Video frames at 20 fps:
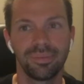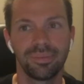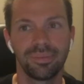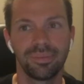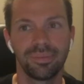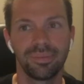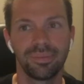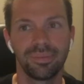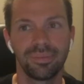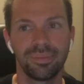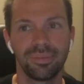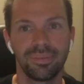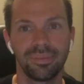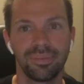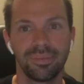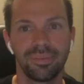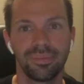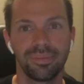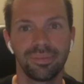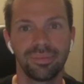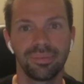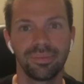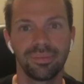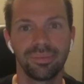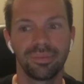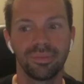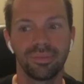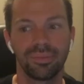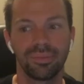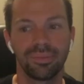
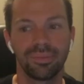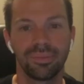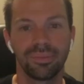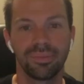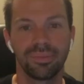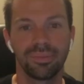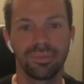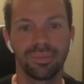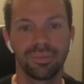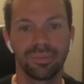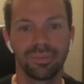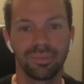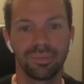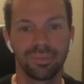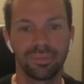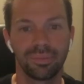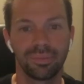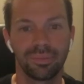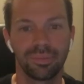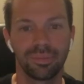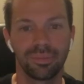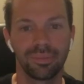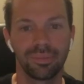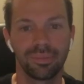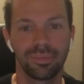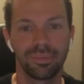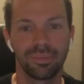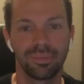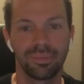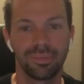
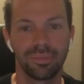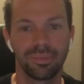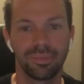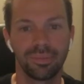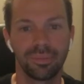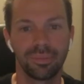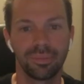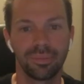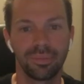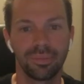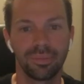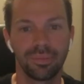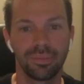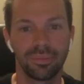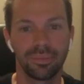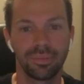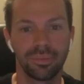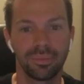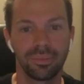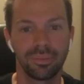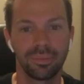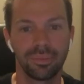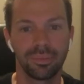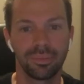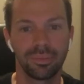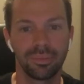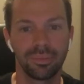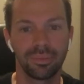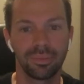(not speaking)